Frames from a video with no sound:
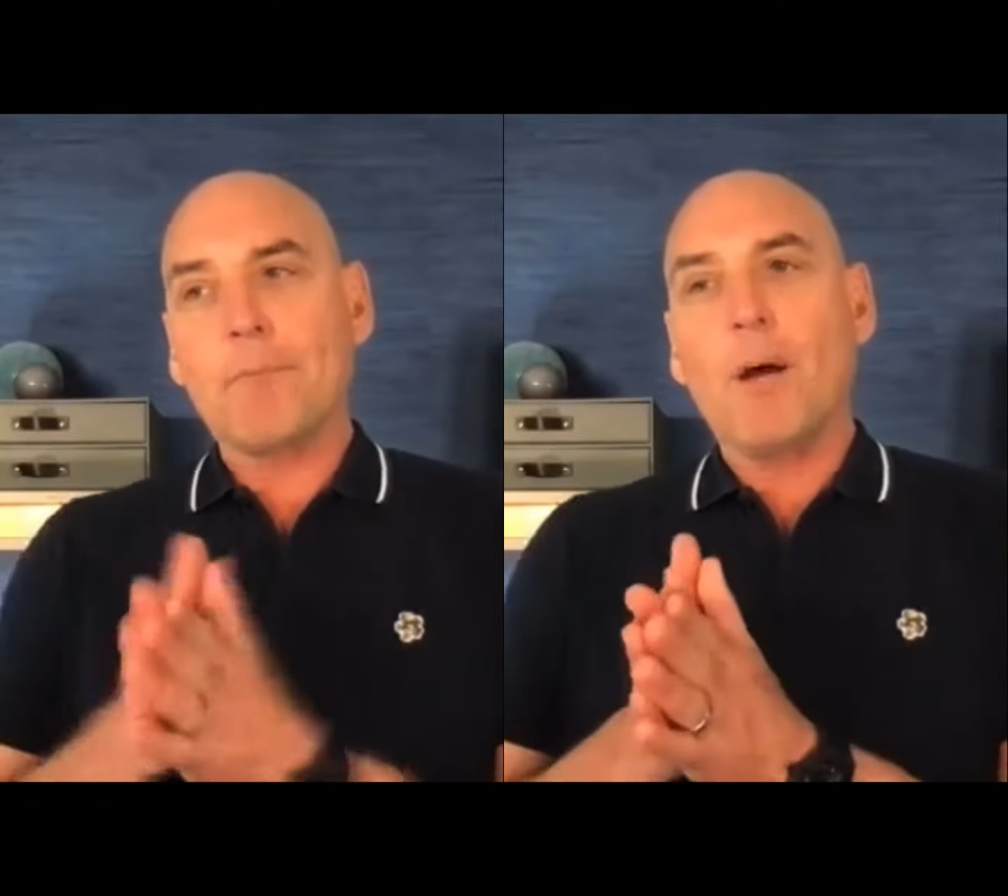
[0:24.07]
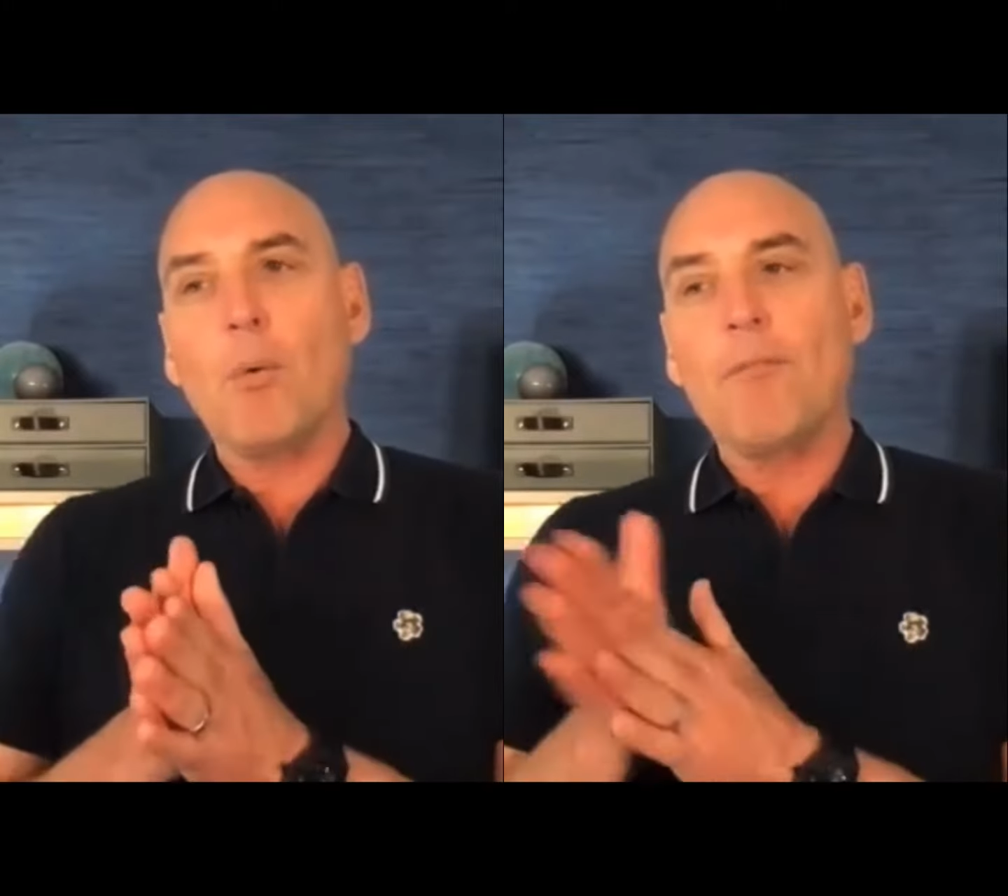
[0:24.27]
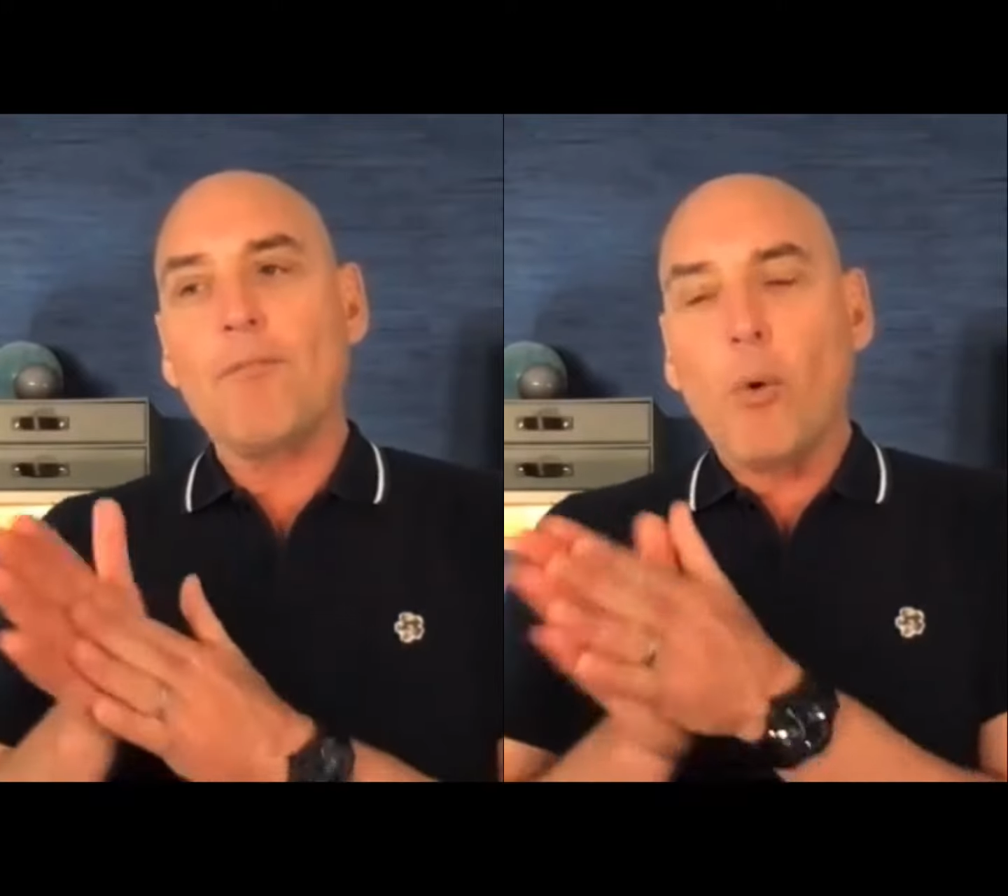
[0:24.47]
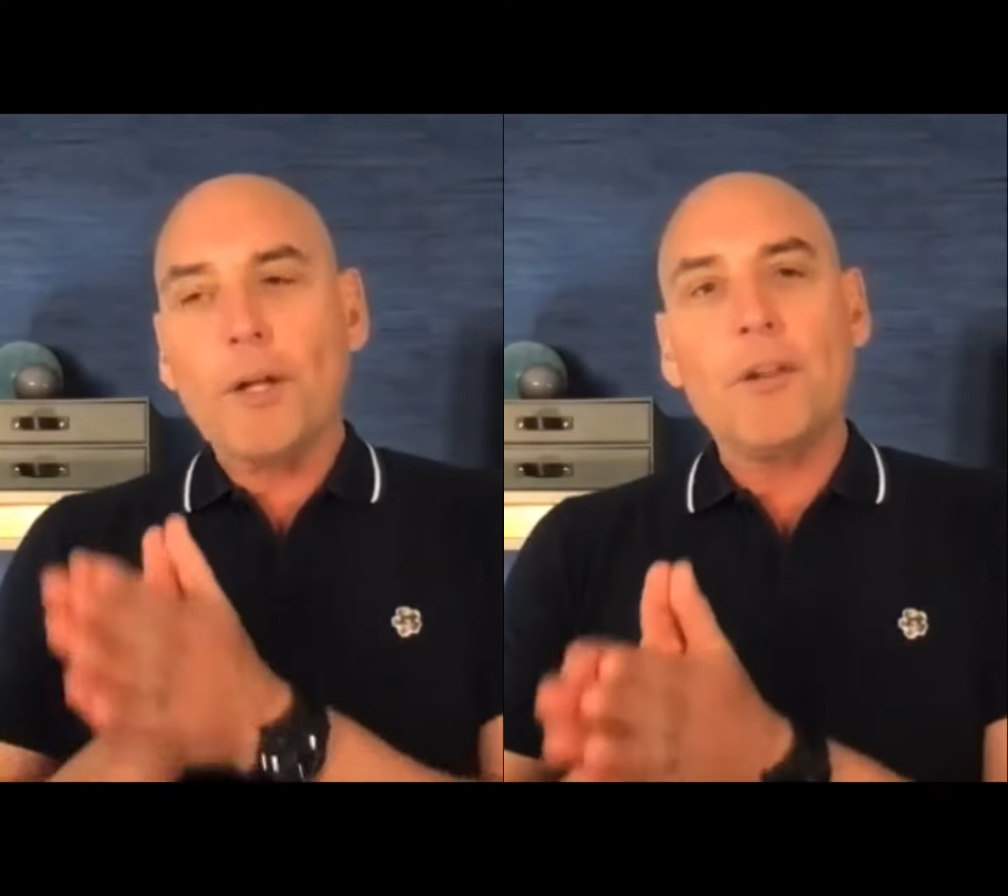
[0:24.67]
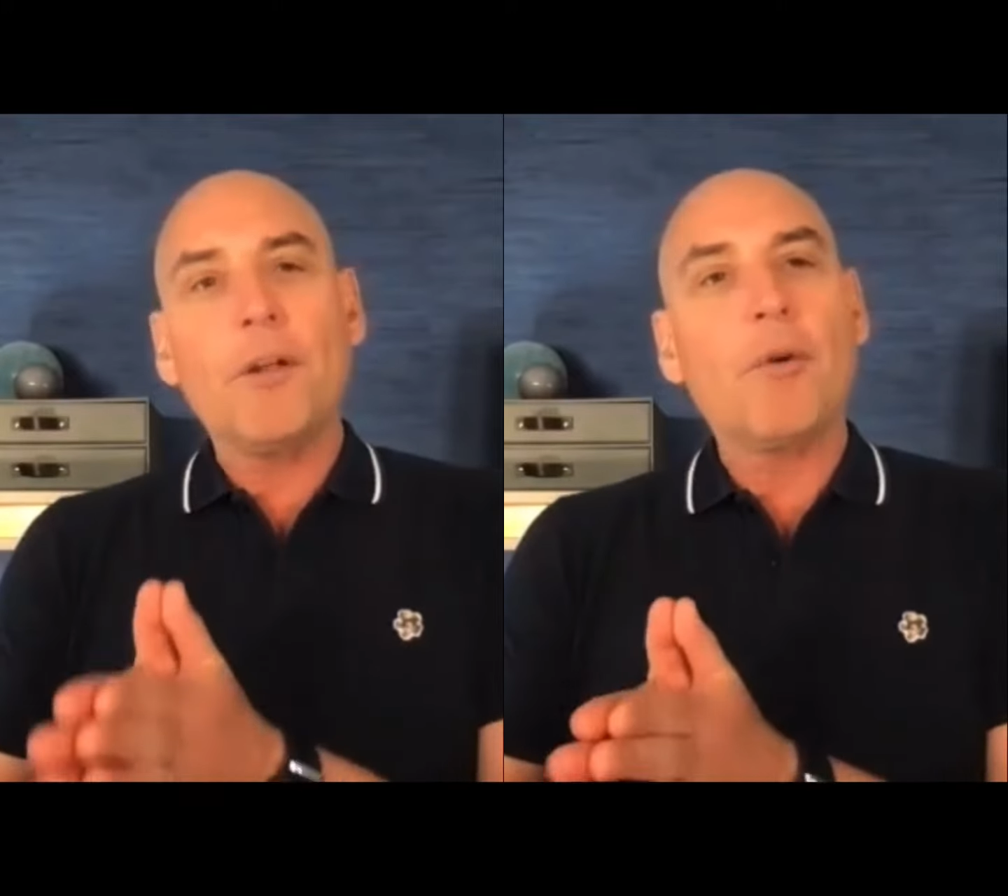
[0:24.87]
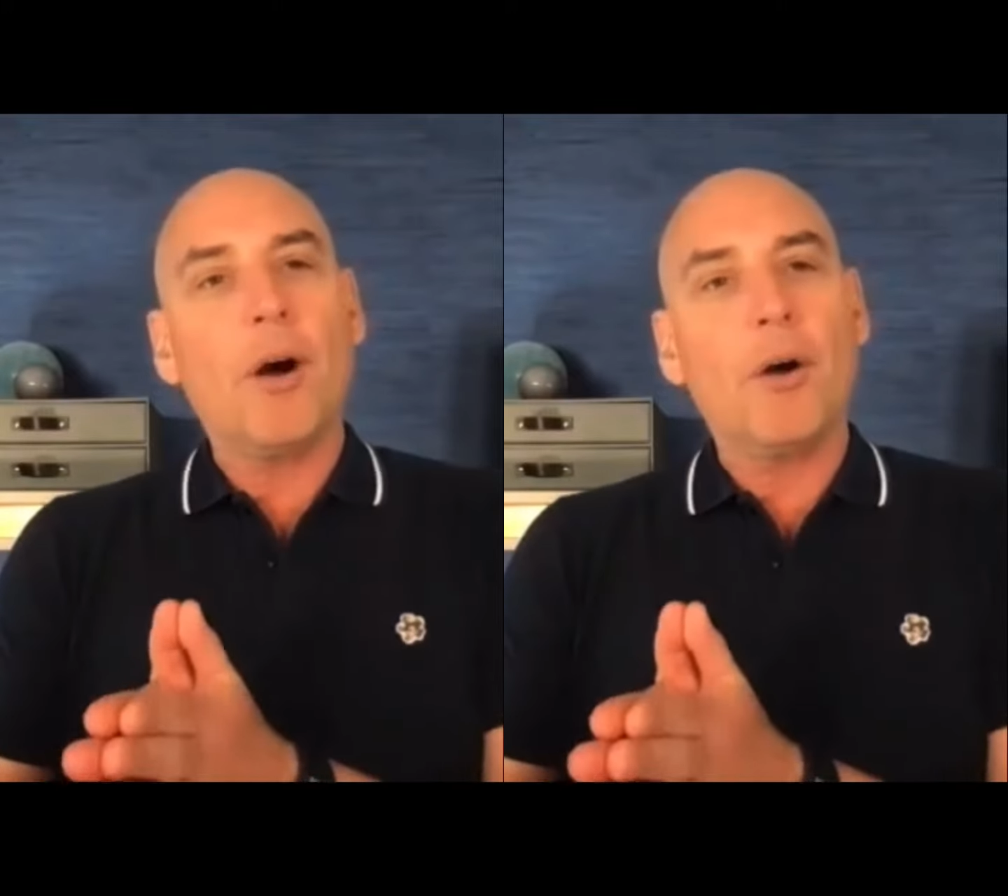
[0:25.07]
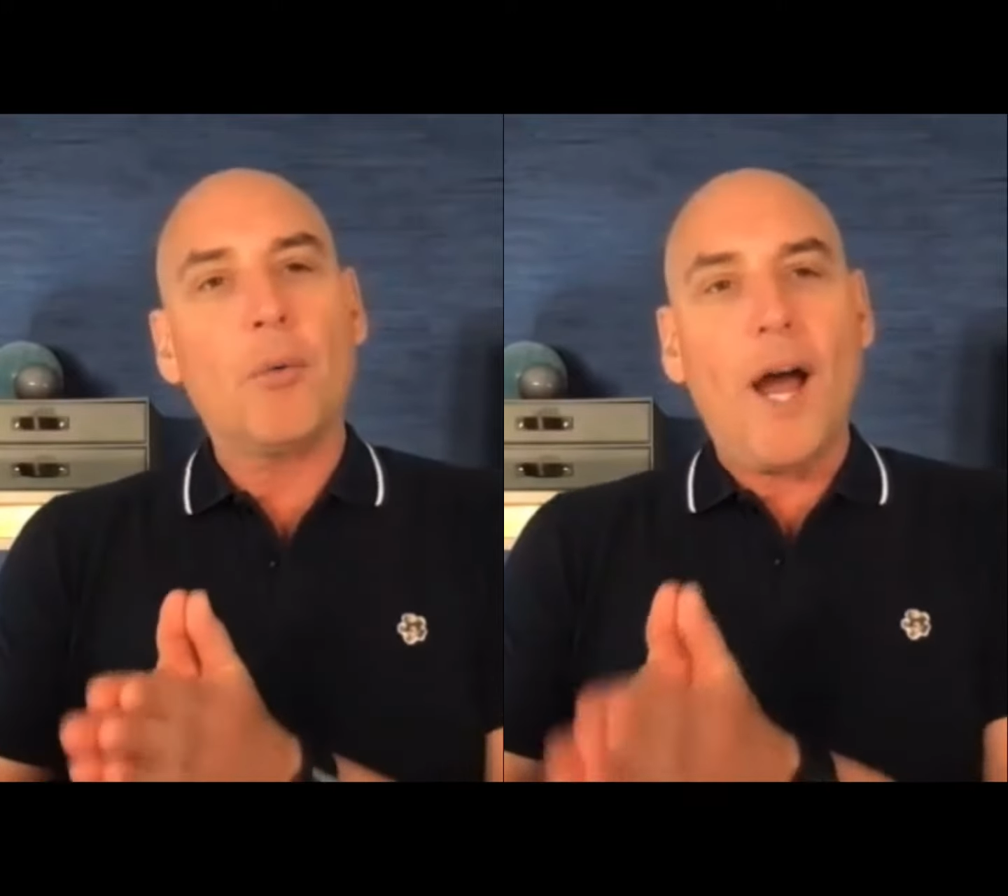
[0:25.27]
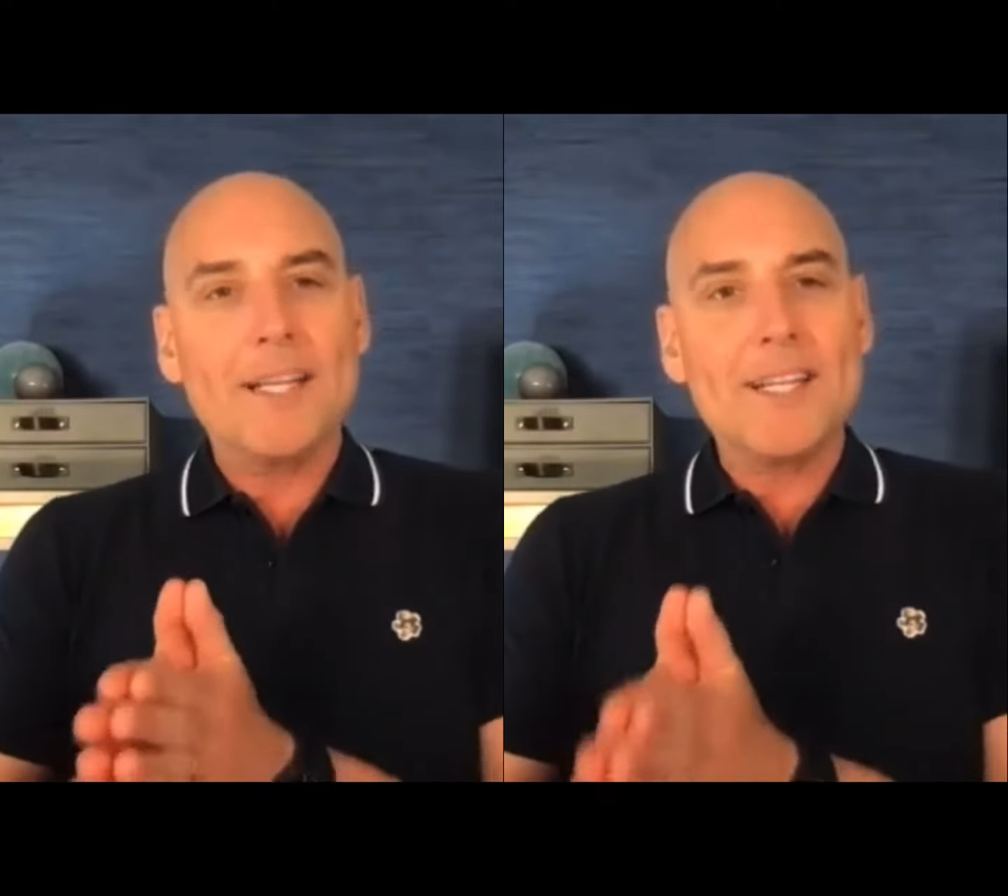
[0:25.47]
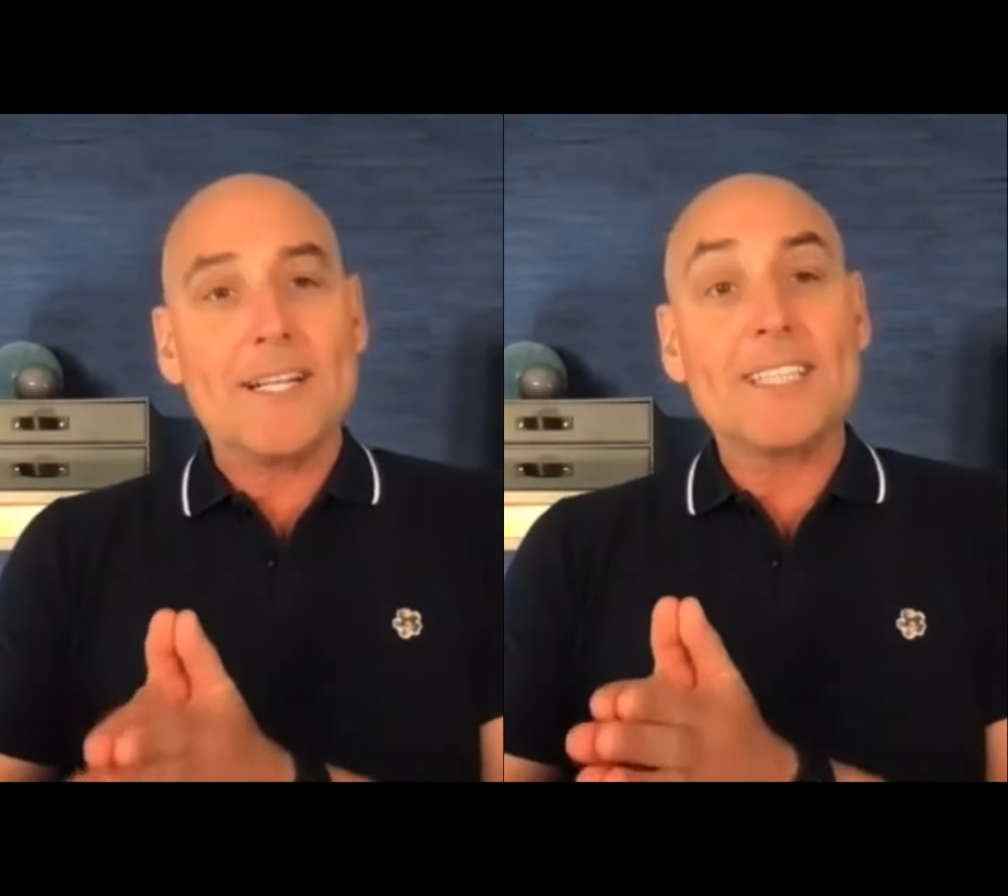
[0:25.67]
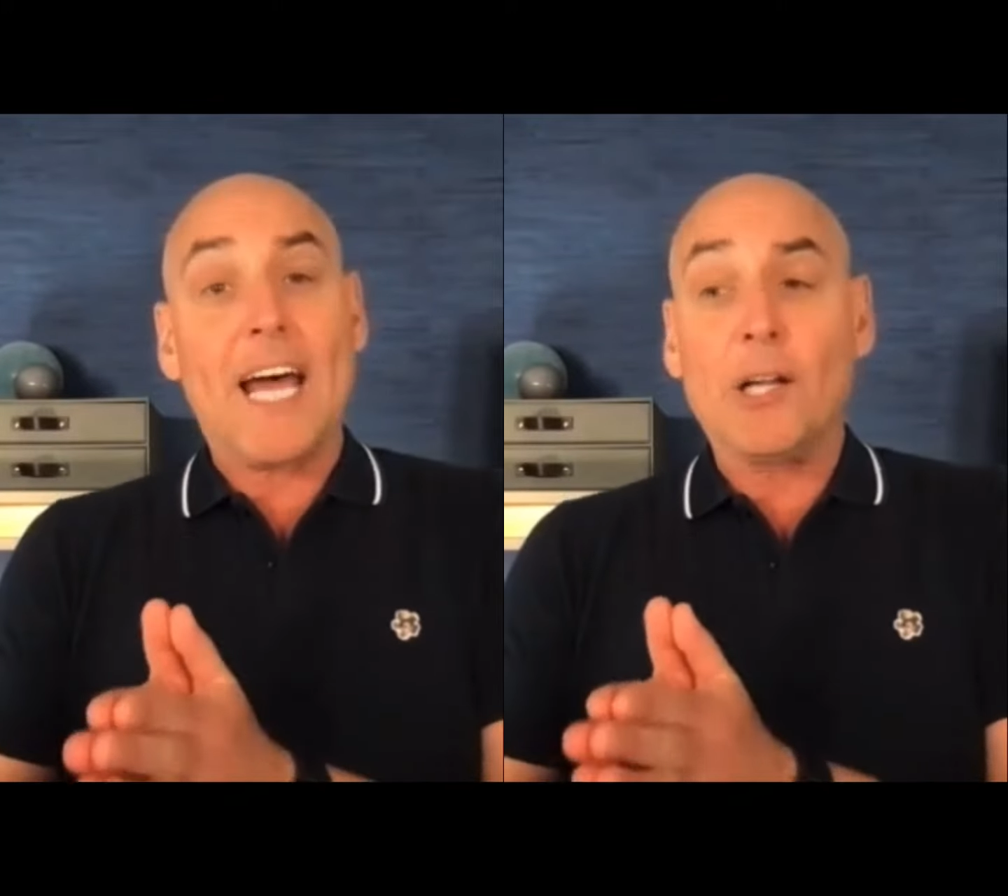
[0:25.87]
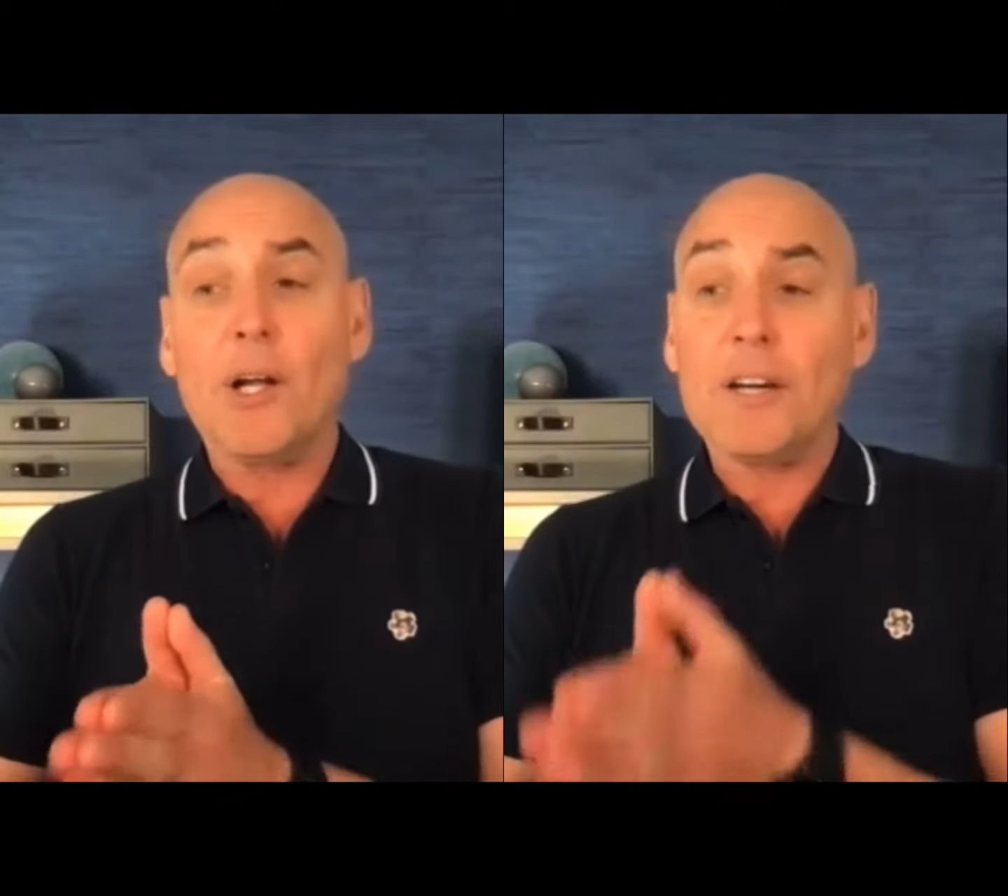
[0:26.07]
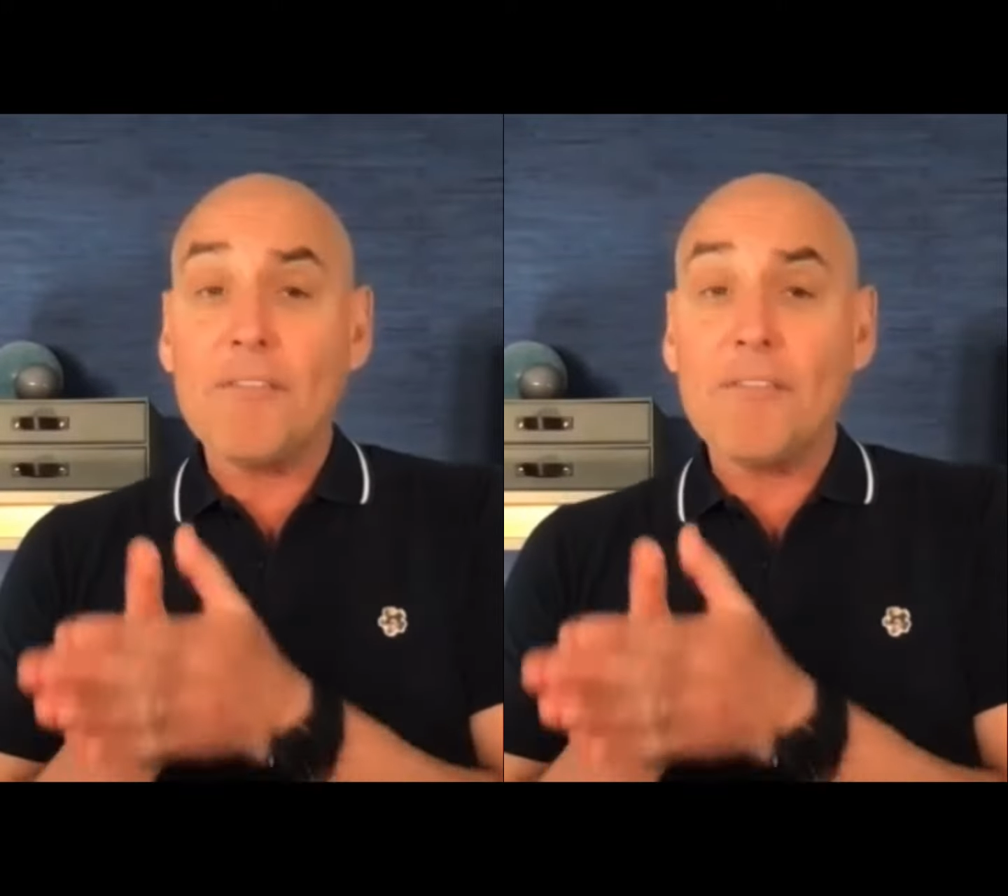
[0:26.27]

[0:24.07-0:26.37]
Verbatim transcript: a fork in the road where I had to decide look,